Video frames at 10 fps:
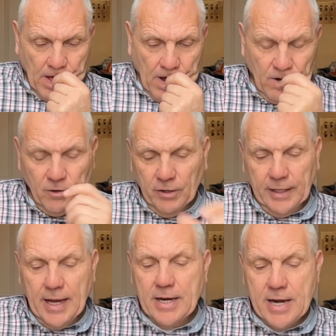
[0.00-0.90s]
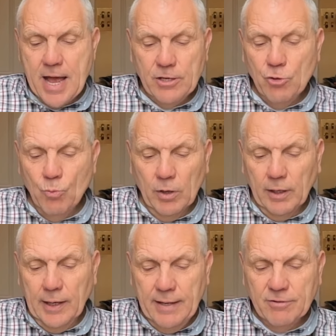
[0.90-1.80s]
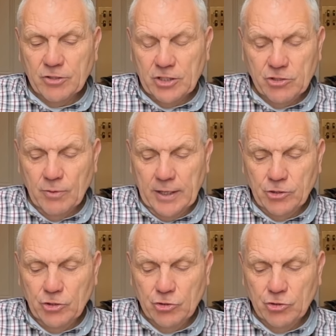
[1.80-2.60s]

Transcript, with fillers: I'm kind of getting there. You want to leave a situation.